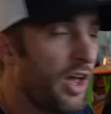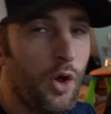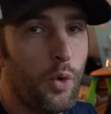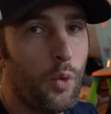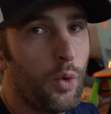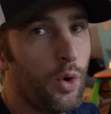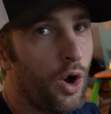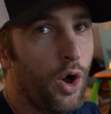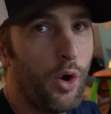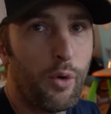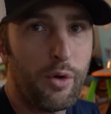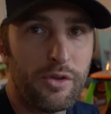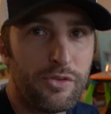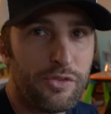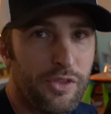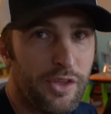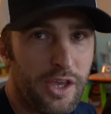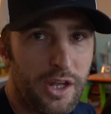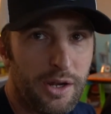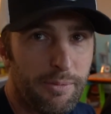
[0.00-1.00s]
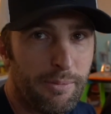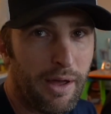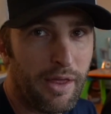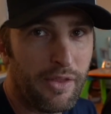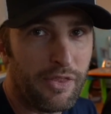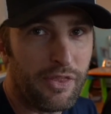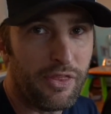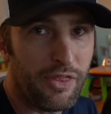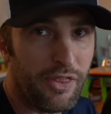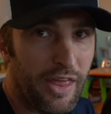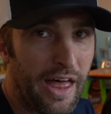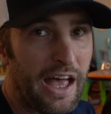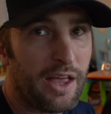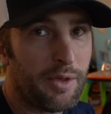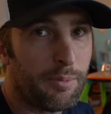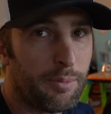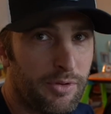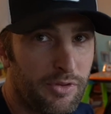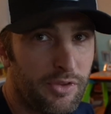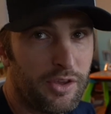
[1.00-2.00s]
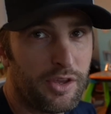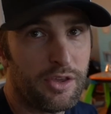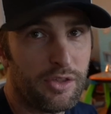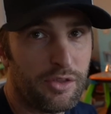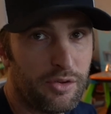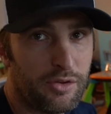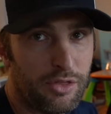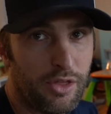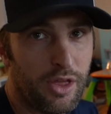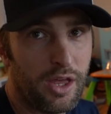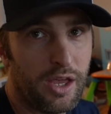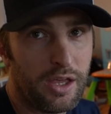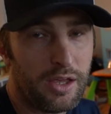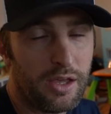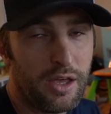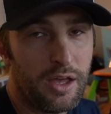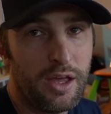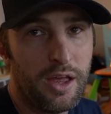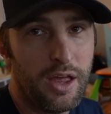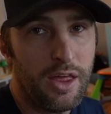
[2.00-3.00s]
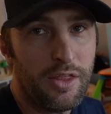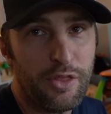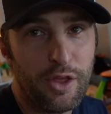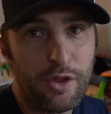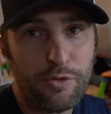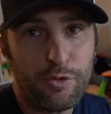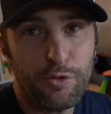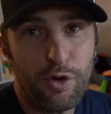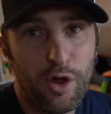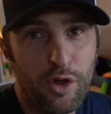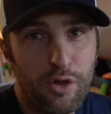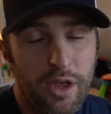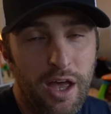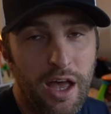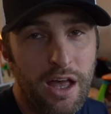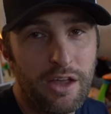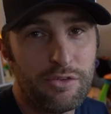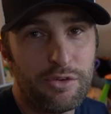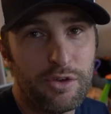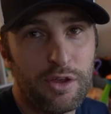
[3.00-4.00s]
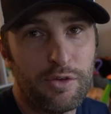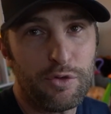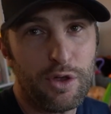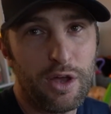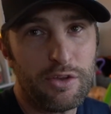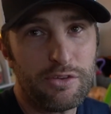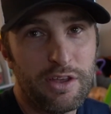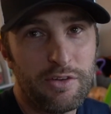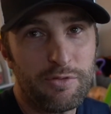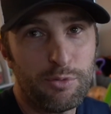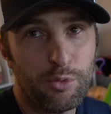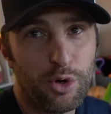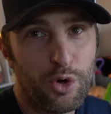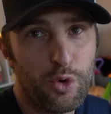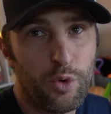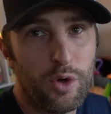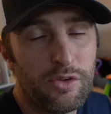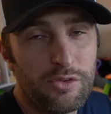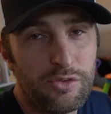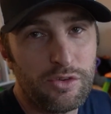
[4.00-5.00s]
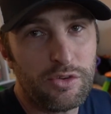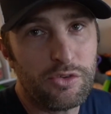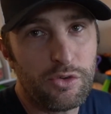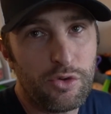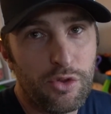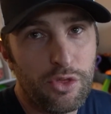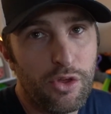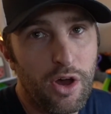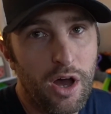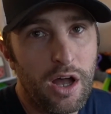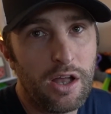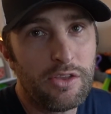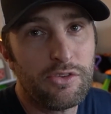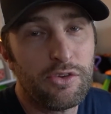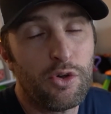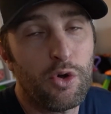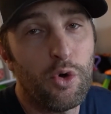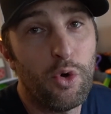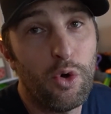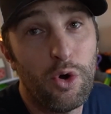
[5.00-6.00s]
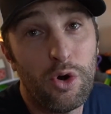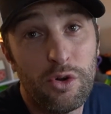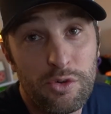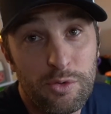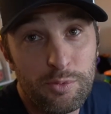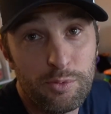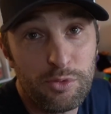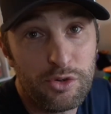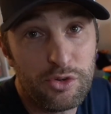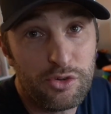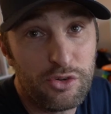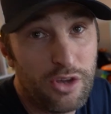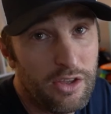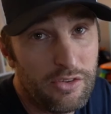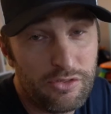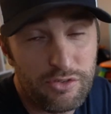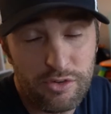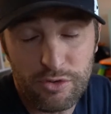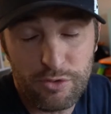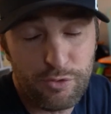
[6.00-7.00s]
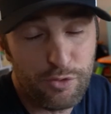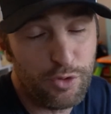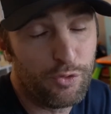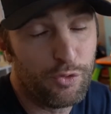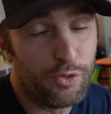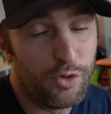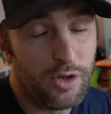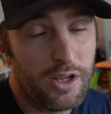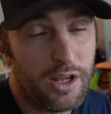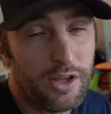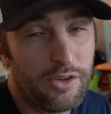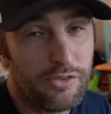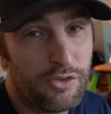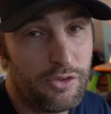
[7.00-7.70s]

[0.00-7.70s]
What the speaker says: we're always thinking about that particular thing. Thanks for following, guys. If you guys have more questions or thoughts or some suggestions, feel free to let us